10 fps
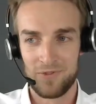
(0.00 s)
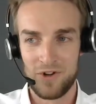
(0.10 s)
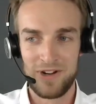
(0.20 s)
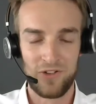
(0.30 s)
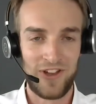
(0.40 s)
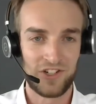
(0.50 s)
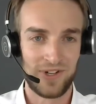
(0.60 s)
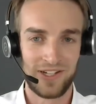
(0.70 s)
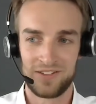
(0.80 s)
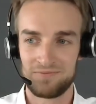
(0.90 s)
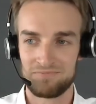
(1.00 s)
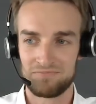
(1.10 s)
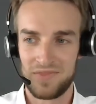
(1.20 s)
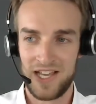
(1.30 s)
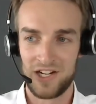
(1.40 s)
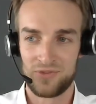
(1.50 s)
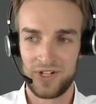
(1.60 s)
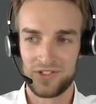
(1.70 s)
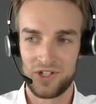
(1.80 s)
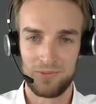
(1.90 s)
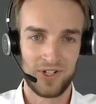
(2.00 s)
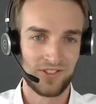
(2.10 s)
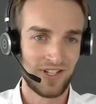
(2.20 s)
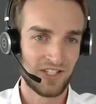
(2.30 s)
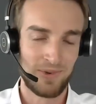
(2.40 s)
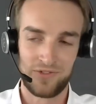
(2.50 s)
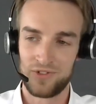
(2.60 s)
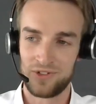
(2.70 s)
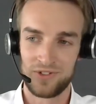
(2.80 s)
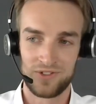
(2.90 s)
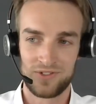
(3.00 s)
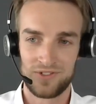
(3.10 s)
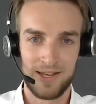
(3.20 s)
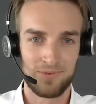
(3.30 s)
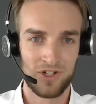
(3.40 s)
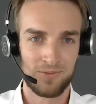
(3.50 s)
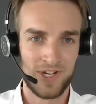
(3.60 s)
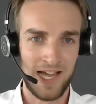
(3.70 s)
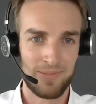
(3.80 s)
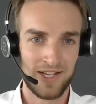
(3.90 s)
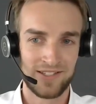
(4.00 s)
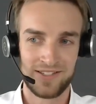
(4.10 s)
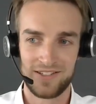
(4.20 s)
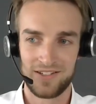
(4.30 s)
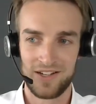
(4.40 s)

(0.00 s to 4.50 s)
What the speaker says: Remanufacturing electronics components like smartphones, laptops, iPads.